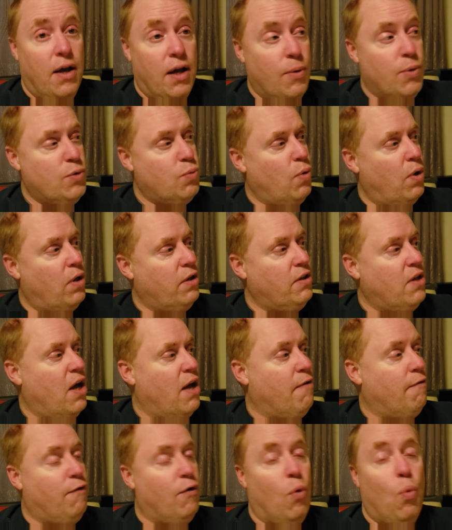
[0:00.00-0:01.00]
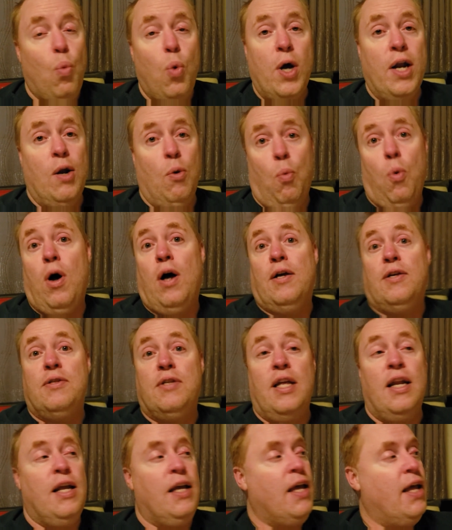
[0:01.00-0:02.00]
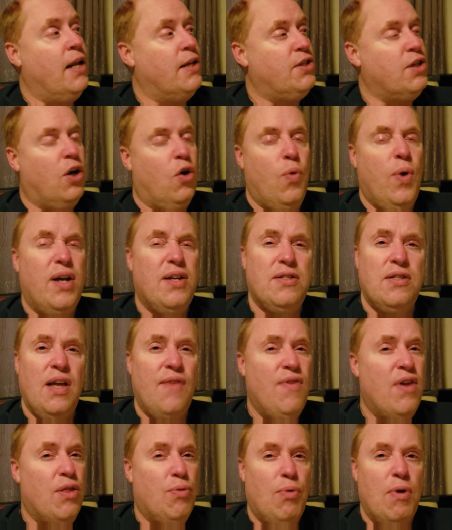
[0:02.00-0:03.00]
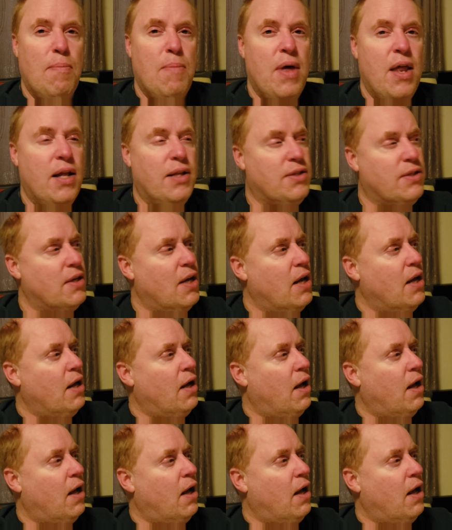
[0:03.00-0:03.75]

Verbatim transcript: It was well done for what it was. And again, it's a quick 73 minutes,